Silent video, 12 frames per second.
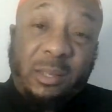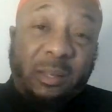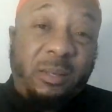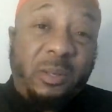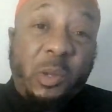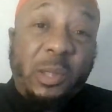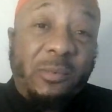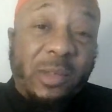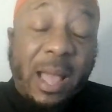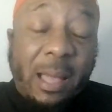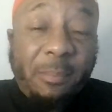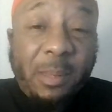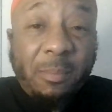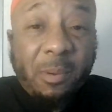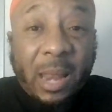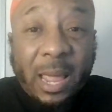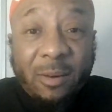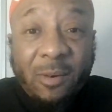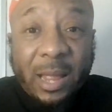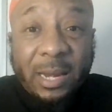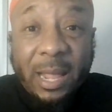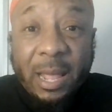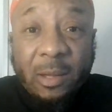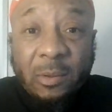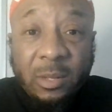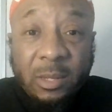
You even got people like right now